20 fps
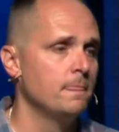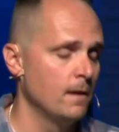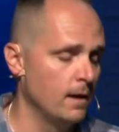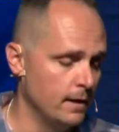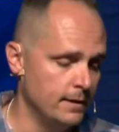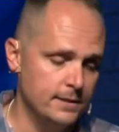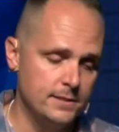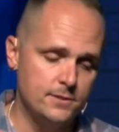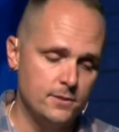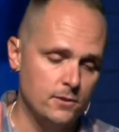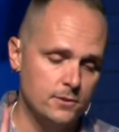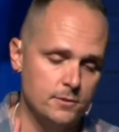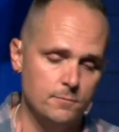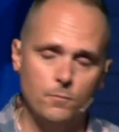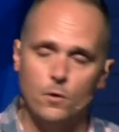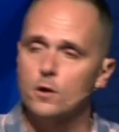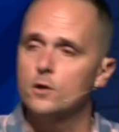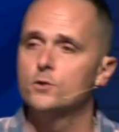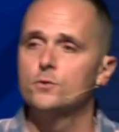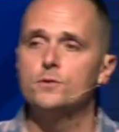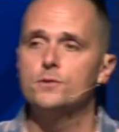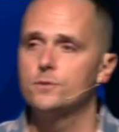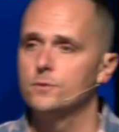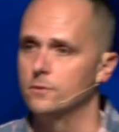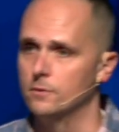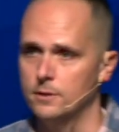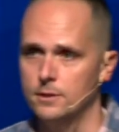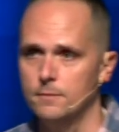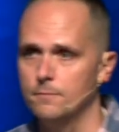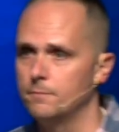I need to talk to Mark Driscoll
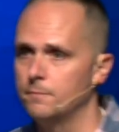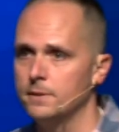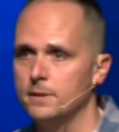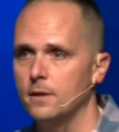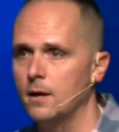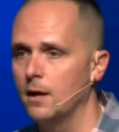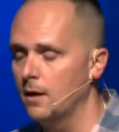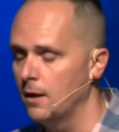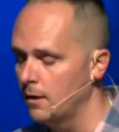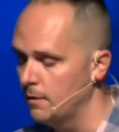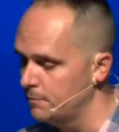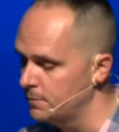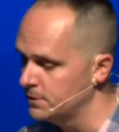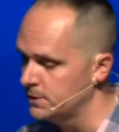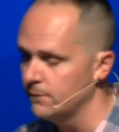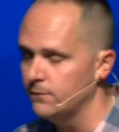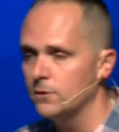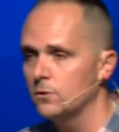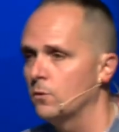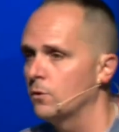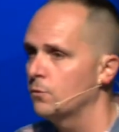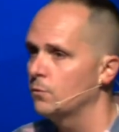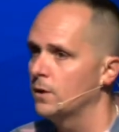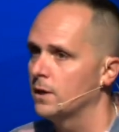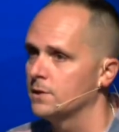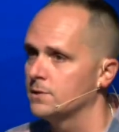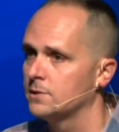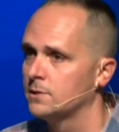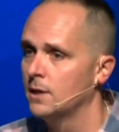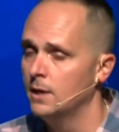in uh, Pacific
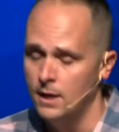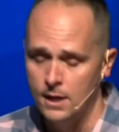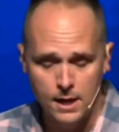Northwest.